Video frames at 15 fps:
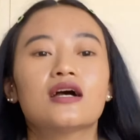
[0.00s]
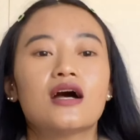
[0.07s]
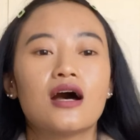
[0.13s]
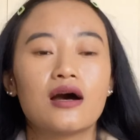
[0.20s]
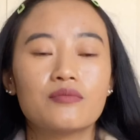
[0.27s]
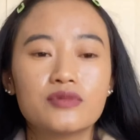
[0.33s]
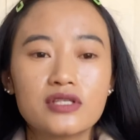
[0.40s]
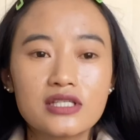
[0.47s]

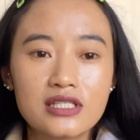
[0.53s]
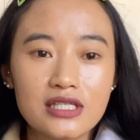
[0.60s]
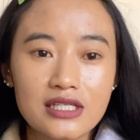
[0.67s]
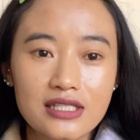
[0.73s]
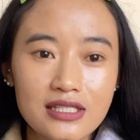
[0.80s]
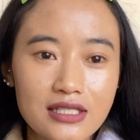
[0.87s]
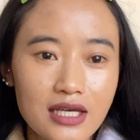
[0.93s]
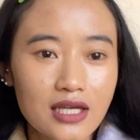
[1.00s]
I'm just
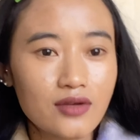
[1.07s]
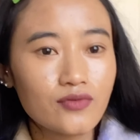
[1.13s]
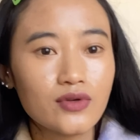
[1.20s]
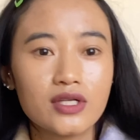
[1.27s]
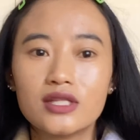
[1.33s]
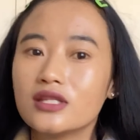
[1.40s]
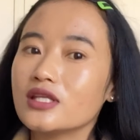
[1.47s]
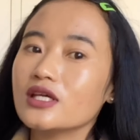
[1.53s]
staying
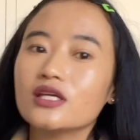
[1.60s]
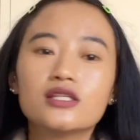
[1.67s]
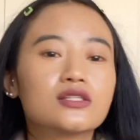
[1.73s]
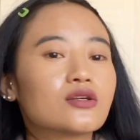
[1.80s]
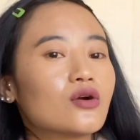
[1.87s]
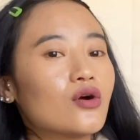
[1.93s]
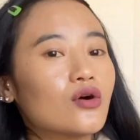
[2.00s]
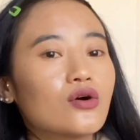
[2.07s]
with this
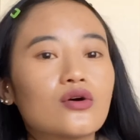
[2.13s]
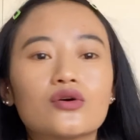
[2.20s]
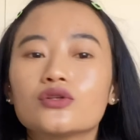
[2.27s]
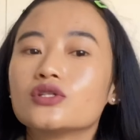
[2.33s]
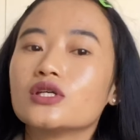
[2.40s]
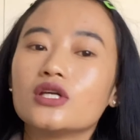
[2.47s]
cause